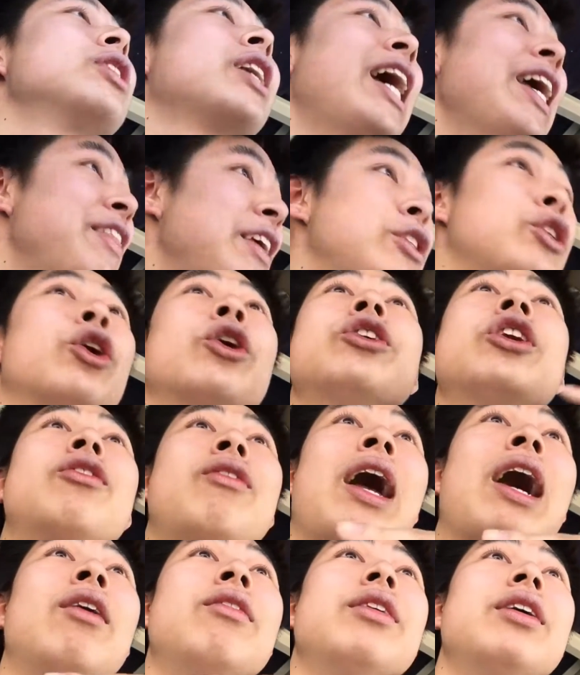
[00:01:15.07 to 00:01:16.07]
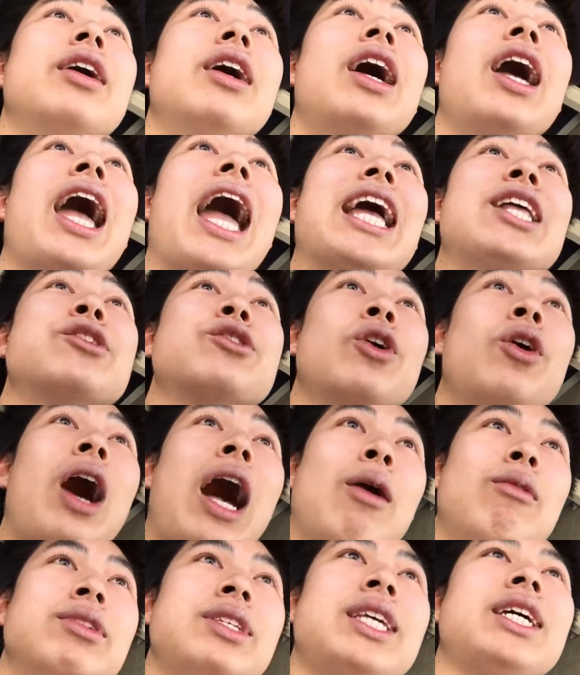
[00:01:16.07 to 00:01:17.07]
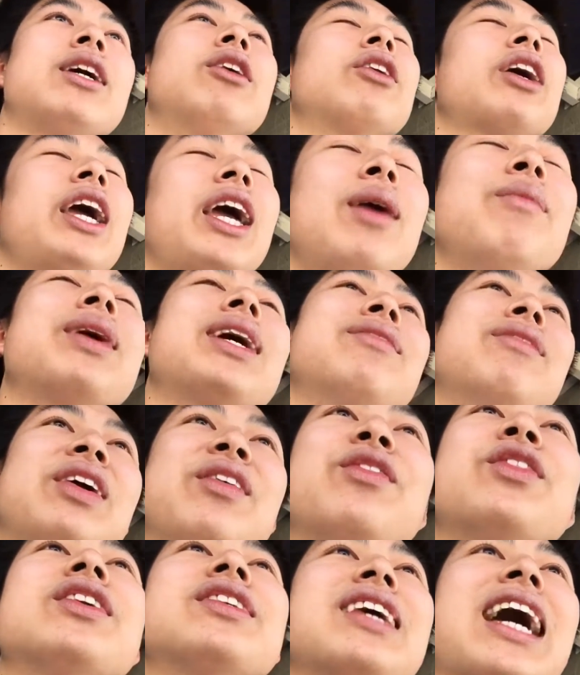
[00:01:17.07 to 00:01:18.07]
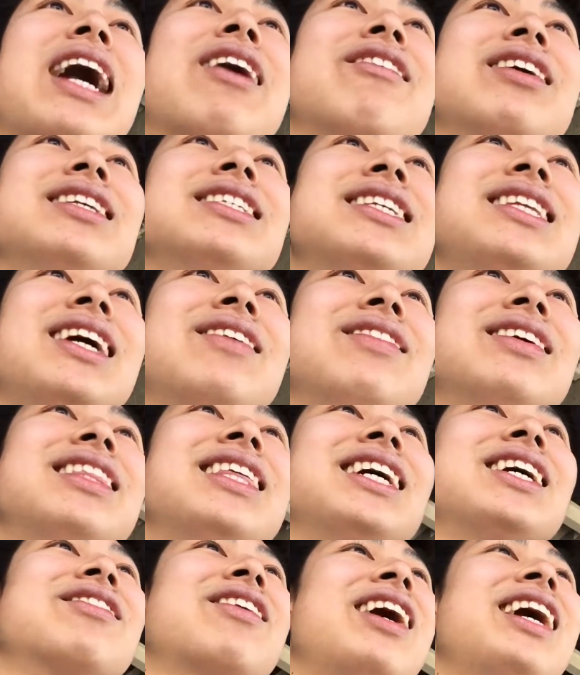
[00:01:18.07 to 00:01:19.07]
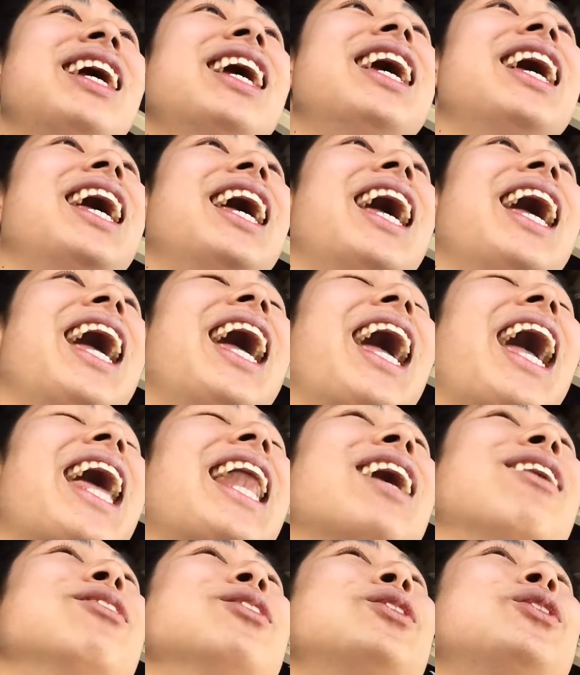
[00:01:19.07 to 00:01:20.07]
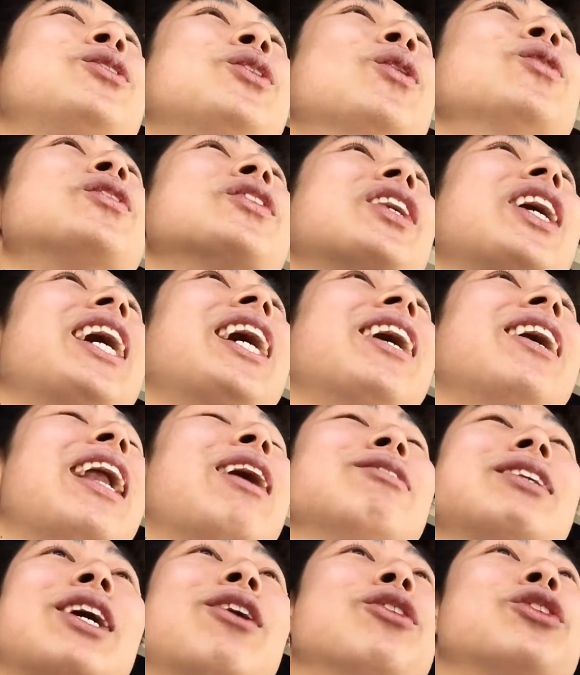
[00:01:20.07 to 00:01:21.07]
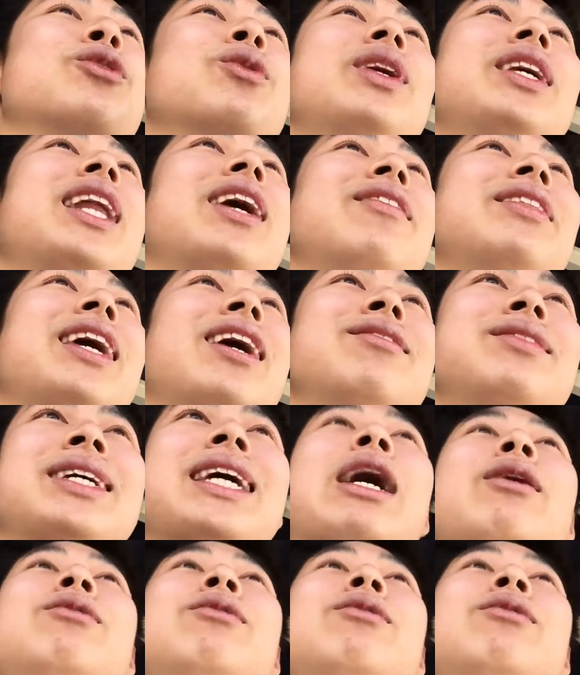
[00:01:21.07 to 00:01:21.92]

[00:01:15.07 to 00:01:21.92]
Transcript: scared, and they turned around, and so I was like, okay, I'm getting ready for the sirens and everything, right? And I was so scared. I was like all sweating and everything. I was like,